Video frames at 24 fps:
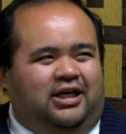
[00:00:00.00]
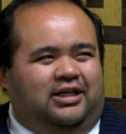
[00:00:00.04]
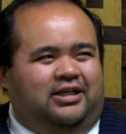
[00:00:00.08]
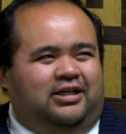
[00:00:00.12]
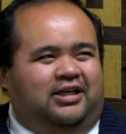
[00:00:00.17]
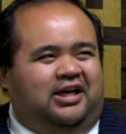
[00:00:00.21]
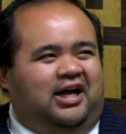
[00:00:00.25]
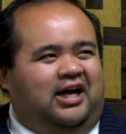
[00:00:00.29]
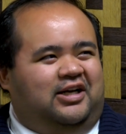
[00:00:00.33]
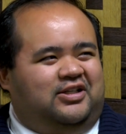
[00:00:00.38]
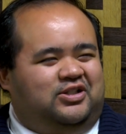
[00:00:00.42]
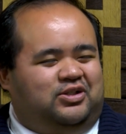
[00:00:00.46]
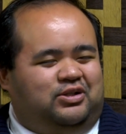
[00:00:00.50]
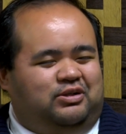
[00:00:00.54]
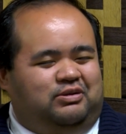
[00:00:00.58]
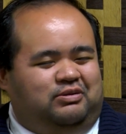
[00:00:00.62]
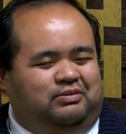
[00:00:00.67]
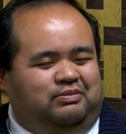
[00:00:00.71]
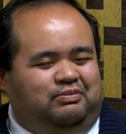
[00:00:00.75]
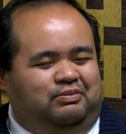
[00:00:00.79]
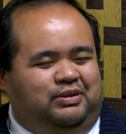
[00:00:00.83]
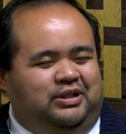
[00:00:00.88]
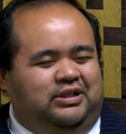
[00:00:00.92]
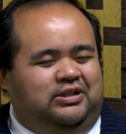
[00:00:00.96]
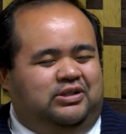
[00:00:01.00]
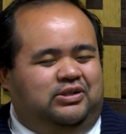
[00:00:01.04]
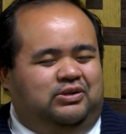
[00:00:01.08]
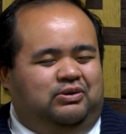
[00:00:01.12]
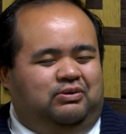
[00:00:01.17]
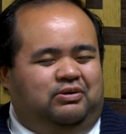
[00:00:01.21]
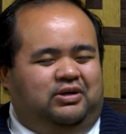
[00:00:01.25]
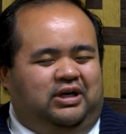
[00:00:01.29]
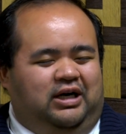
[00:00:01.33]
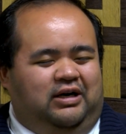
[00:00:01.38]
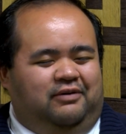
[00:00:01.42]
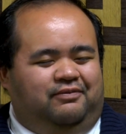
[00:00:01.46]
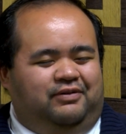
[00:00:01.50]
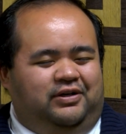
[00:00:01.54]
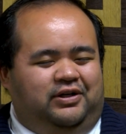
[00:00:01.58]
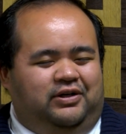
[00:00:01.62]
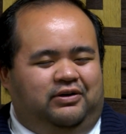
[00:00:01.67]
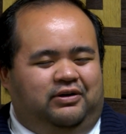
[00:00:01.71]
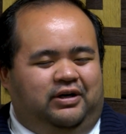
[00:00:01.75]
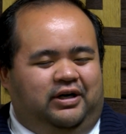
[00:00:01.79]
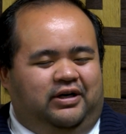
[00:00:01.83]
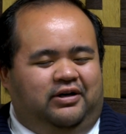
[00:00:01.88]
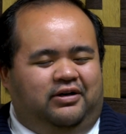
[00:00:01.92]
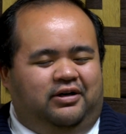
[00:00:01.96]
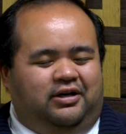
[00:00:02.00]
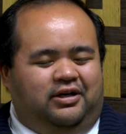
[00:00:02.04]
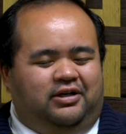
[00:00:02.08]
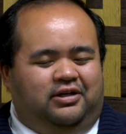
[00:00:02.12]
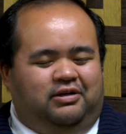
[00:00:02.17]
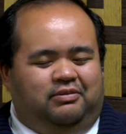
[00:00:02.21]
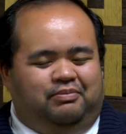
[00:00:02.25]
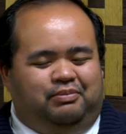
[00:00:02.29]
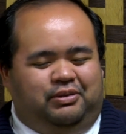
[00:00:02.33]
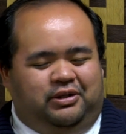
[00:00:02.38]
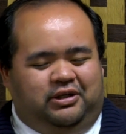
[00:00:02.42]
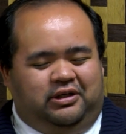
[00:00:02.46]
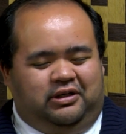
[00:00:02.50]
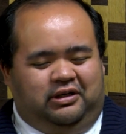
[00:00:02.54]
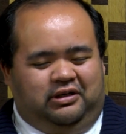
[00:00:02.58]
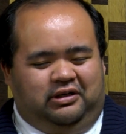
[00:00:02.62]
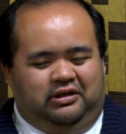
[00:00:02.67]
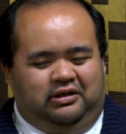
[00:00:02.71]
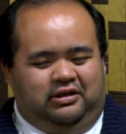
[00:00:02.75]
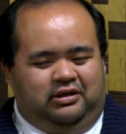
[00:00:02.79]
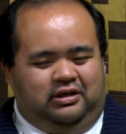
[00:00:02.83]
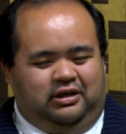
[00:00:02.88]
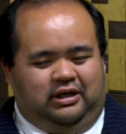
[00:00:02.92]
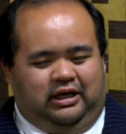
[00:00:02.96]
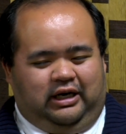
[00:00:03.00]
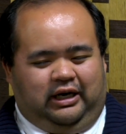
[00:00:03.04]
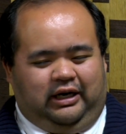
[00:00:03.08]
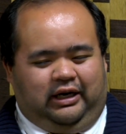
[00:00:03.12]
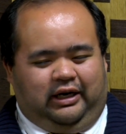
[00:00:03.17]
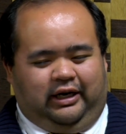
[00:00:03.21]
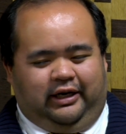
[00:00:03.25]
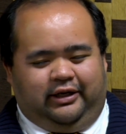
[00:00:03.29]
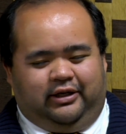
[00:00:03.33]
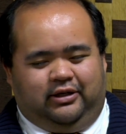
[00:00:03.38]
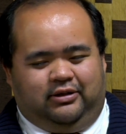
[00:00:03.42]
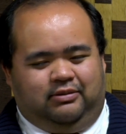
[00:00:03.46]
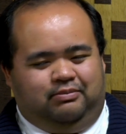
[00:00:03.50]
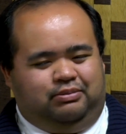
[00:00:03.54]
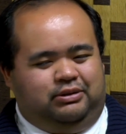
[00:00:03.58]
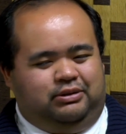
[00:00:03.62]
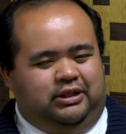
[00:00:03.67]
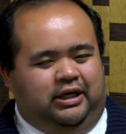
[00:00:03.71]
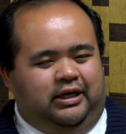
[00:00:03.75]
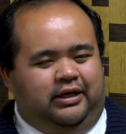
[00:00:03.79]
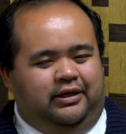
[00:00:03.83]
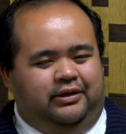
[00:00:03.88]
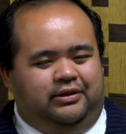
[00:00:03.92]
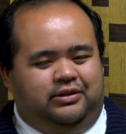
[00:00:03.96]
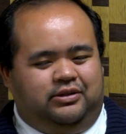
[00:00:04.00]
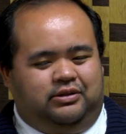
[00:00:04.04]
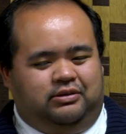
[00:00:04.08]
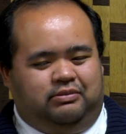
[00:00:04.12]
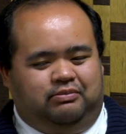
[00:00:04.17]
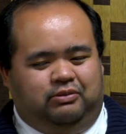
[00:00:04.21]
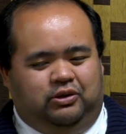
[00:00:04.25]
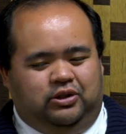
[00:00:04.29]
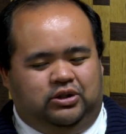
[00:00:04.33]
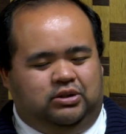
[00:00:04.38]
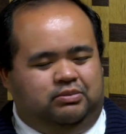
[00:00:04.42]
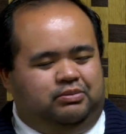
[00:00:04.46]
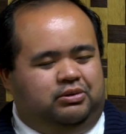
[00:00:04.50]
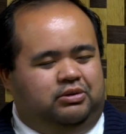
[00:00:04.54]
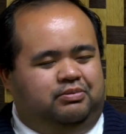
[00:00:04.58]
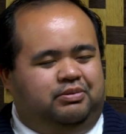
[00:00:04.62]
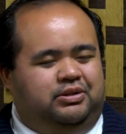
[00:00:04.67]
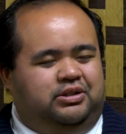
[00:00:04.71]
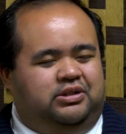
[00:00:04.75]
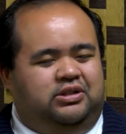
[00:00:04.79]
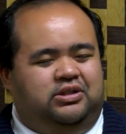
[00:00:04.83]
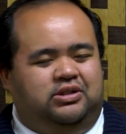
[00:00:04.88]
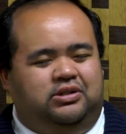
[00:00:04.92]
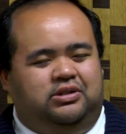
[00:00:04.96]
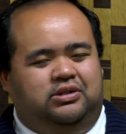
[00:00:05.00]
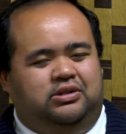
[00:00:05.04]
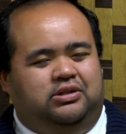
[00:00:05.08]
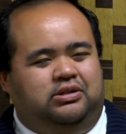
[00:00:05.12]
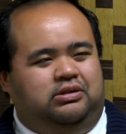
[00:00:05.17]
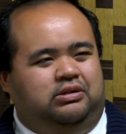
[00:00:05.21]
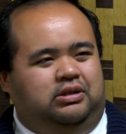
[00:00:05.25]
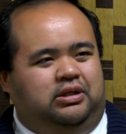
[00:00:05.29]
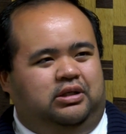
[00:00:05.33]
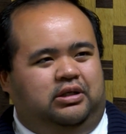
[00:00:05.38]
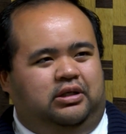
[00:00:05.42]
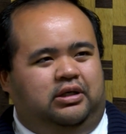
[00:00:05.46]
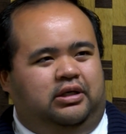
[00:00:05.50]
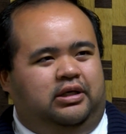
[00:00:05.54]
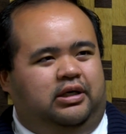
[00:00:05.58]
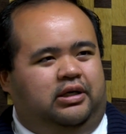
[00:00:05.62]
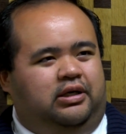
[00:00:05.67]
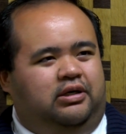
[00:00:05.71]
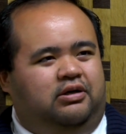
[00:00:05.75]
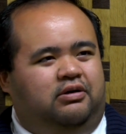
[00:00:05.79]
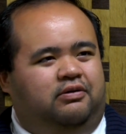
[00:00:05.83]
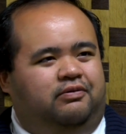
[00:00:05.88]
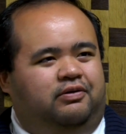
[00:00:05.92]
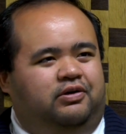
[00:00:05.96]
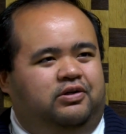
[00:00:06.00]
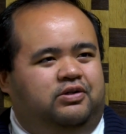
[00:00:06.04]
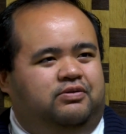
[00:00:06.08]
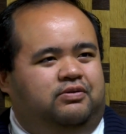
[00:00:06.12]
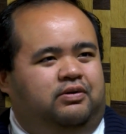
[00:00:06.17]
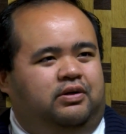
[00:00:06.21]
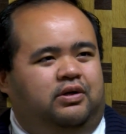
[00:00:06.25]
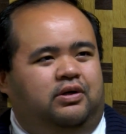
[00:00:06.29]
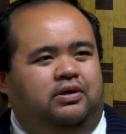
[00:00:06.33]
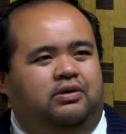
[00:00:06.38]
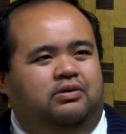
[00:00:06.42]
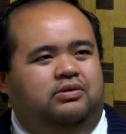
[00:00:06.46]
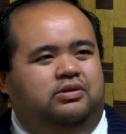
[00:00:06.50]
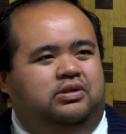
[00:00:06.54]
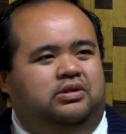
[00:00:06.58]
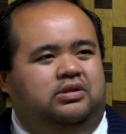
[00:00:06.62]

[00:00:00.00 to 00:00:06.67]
not to be too confident or arrogant, but I can apply to multiple positions and get interviews for those.